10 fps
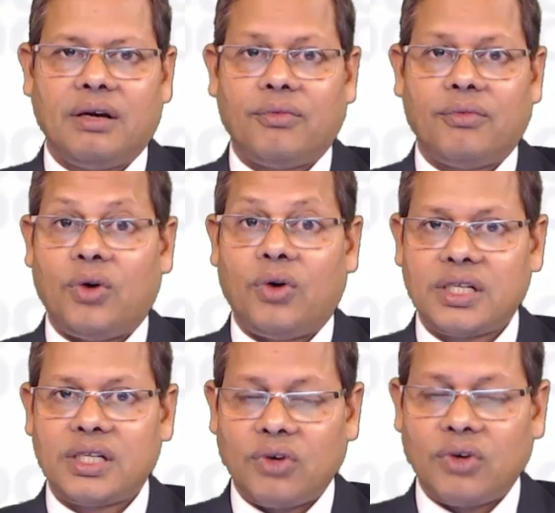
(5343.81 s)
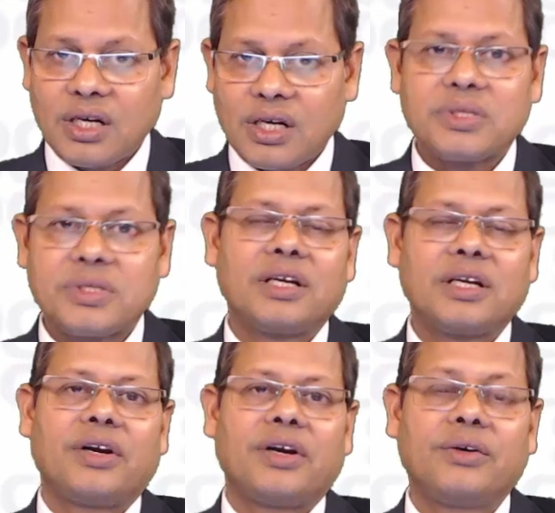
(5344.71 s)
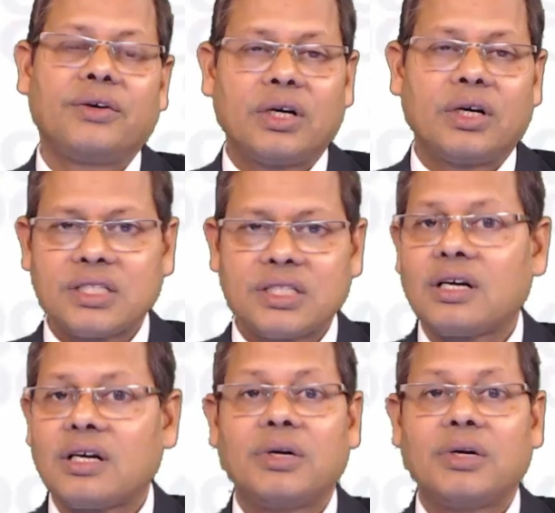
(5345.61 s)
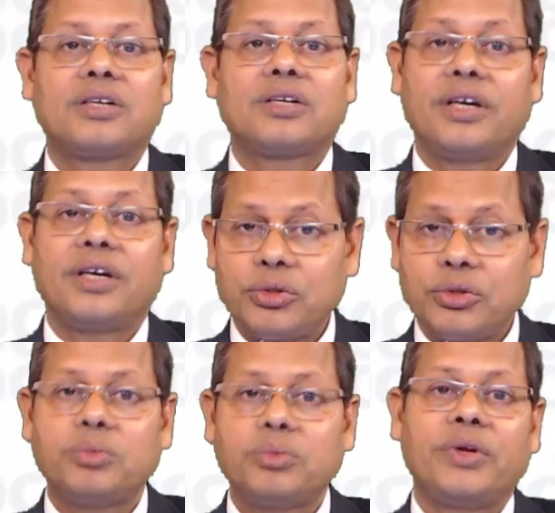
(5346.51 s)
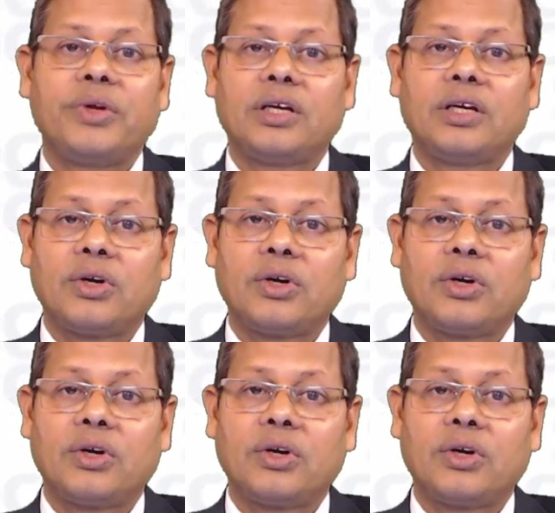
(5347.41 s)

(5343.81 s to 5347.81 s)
what comes under trading, what doesn't come under trading, you should be very careful.